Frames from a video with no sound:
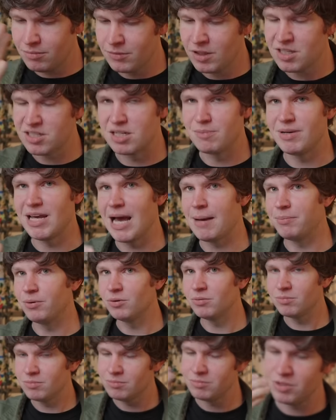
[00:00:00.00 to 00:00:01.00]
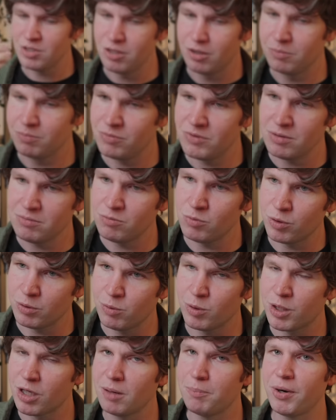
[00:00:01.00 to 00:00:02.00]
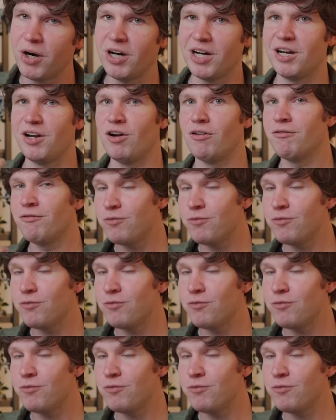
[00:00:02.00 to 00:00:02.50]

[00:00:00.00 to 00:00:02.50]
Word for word: Listen to me, Apple, you know, we're, we're gonna bargain here,